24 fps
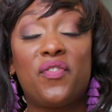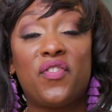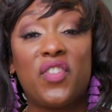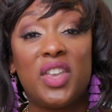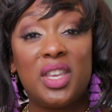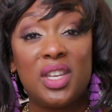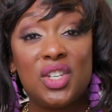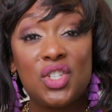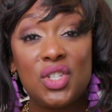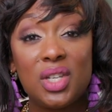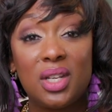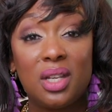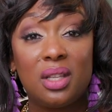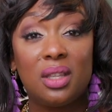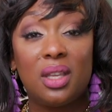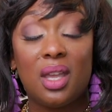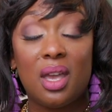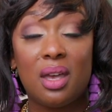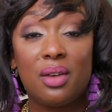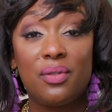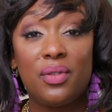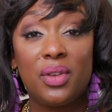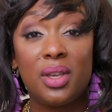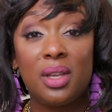finish it in
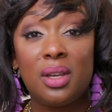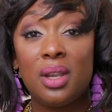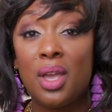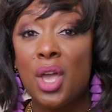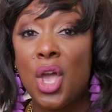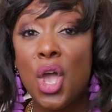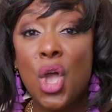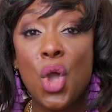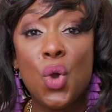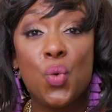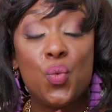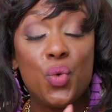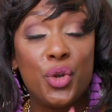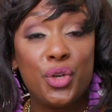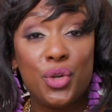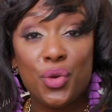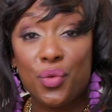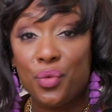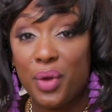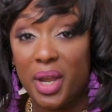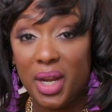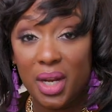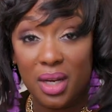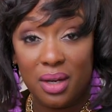the oven when
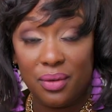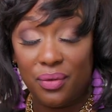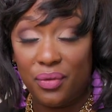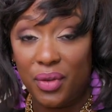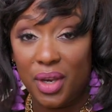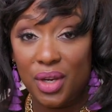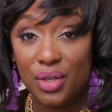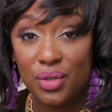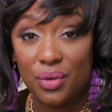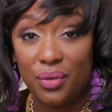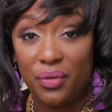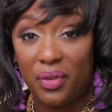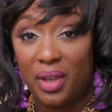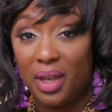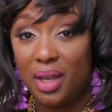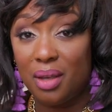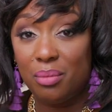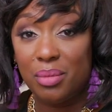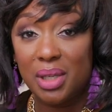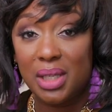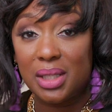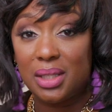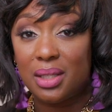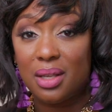you're ready to feed your family.